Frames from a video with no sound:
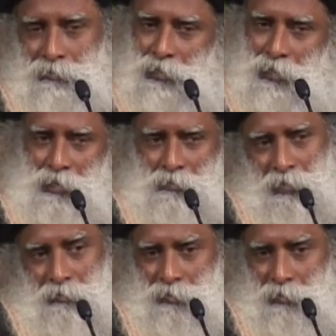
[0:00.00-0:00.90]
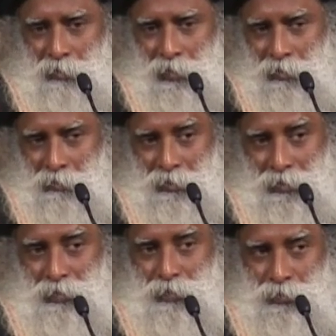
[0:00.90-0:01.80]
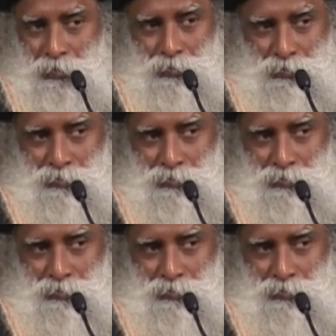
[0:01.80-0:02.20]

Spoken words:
Because I am enough trouble, I don't want to touch you.